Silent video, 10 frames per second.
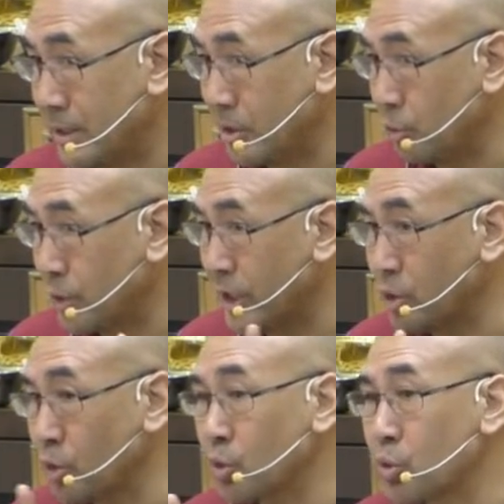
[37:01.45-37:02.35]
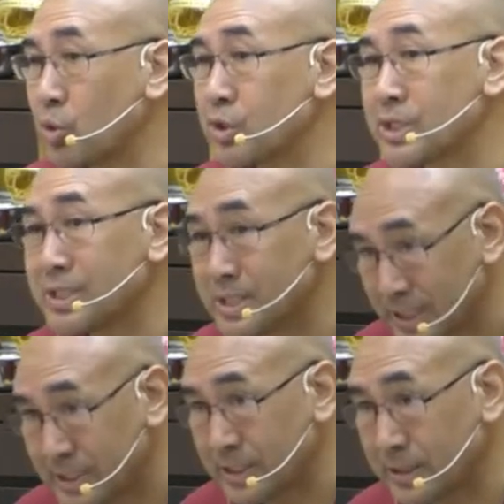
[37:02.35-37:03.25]
you cannot
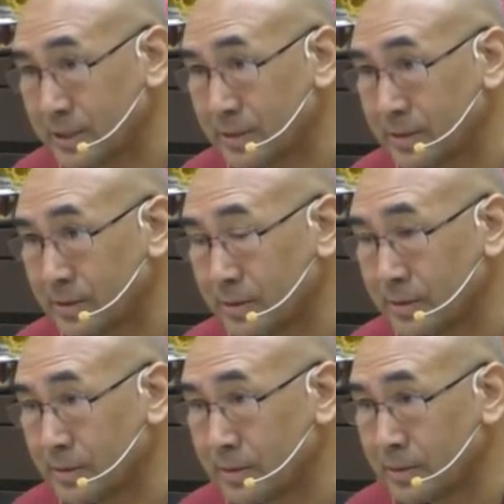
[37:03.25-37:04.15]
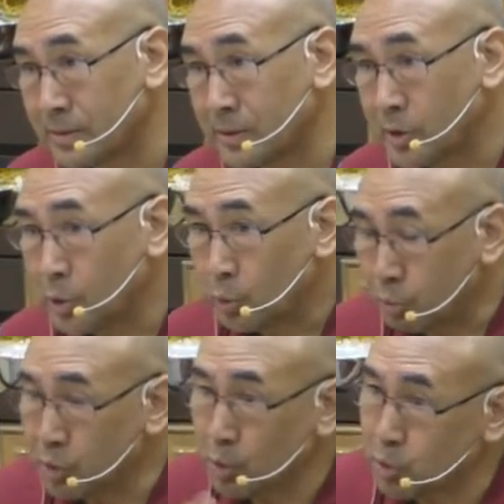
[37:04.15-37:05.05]
concentrate.
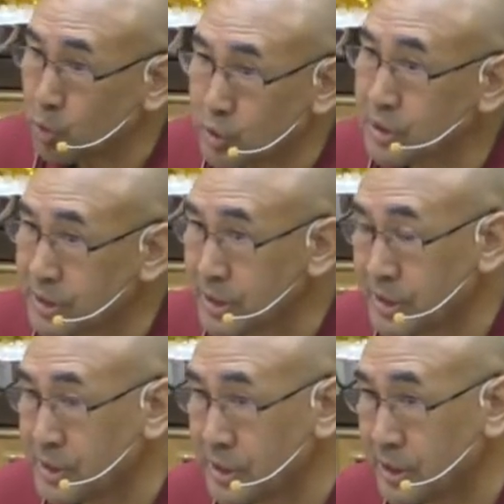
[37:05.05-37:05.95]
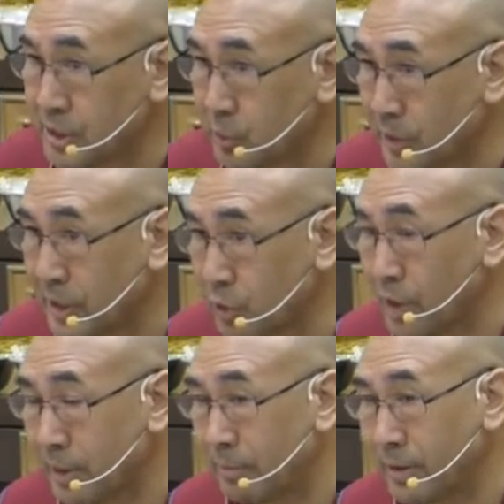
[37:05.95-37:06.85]
Without concentration, you cannot
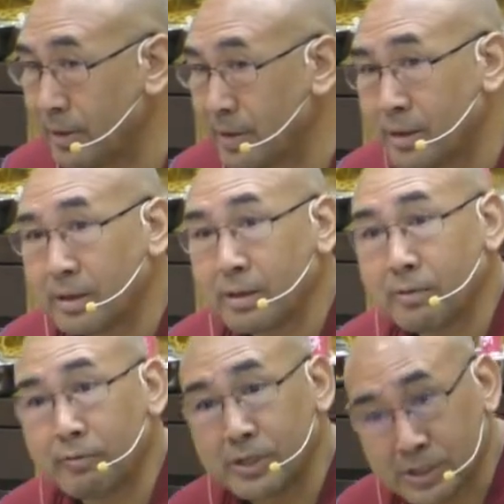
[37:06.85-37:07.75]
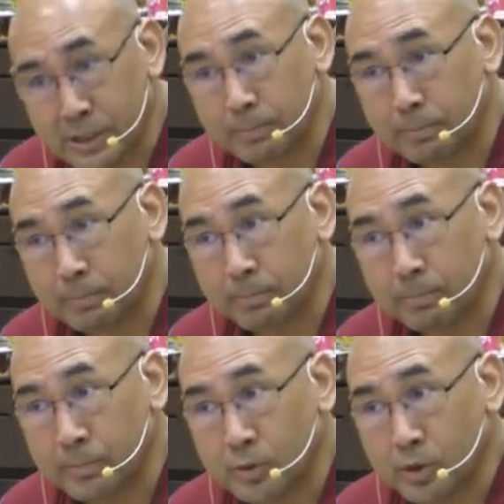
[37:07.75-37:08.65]
have a wisdom.
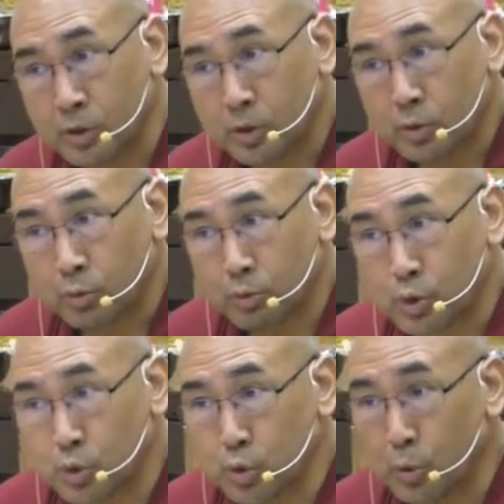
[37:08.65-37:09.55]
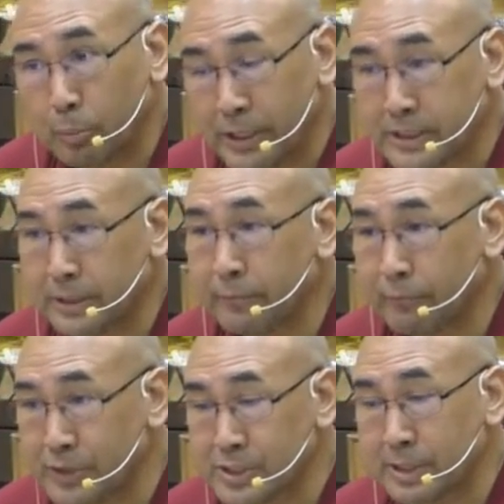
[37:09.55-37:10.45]
We should not mix up
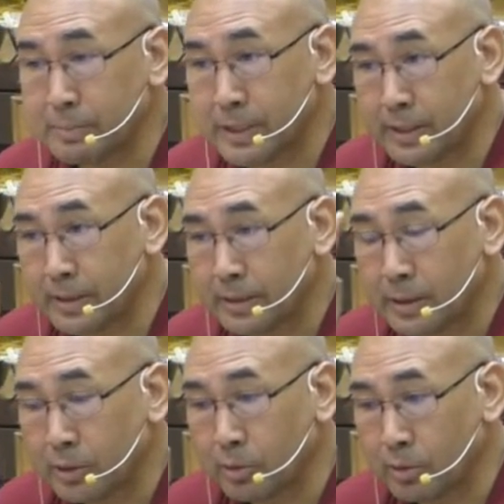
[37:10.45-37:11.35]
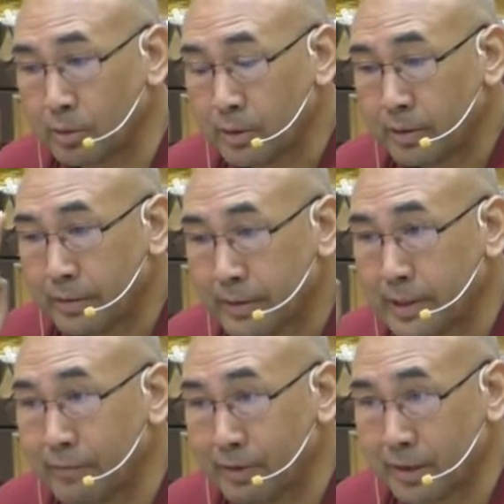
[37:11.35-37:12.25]
wisdom and, you know,
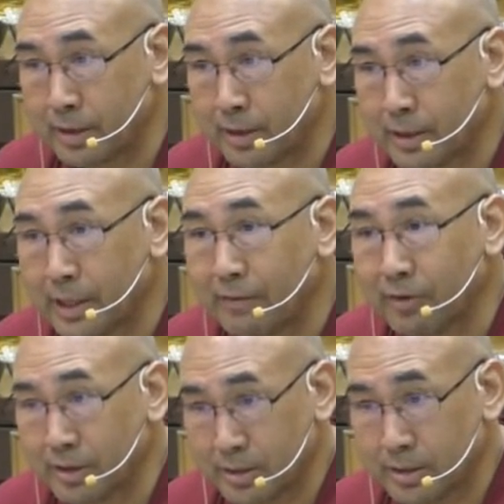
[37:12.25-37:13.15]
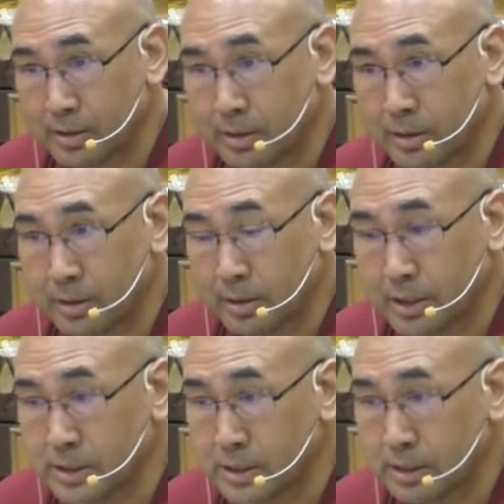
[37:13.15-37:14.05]
clever.
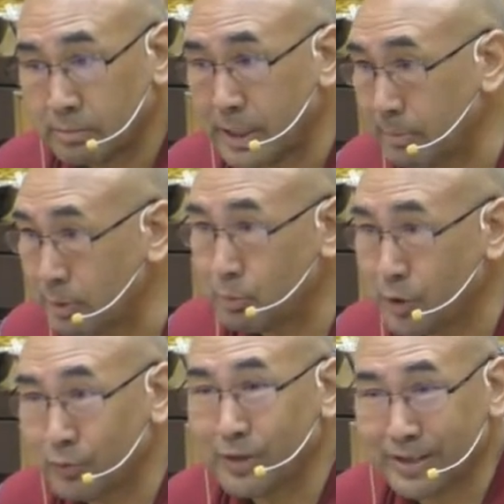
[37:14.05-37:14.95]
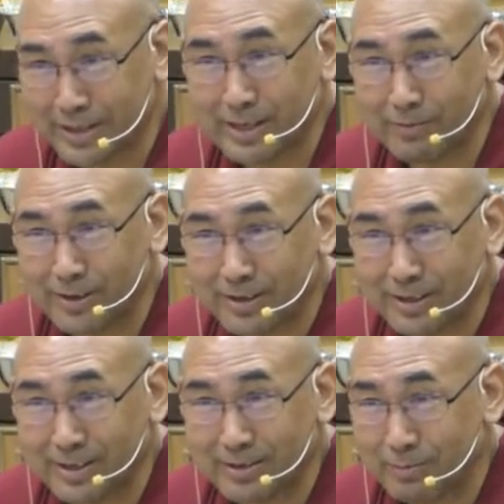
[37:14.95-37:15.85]
Yes, we everybody very clever,
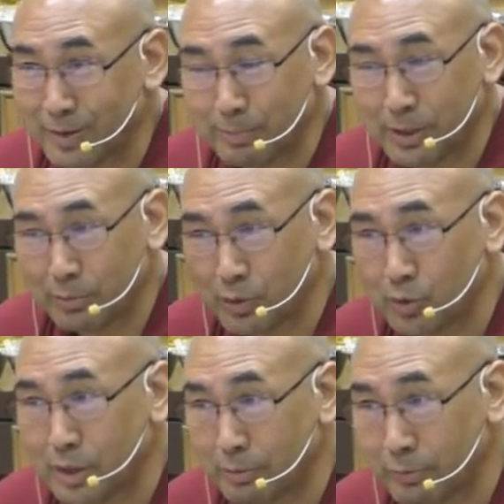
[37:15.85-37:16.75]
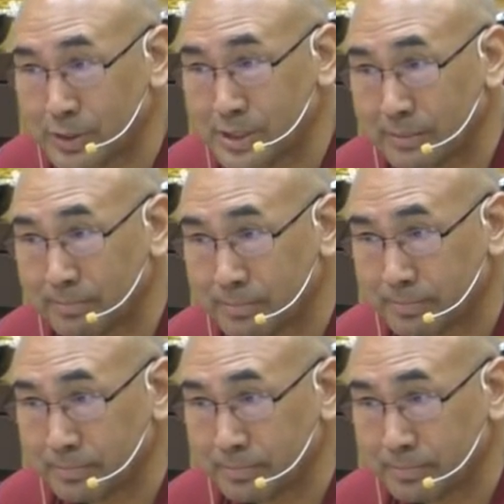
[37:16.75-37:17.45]
right? But we don't have a wisdom.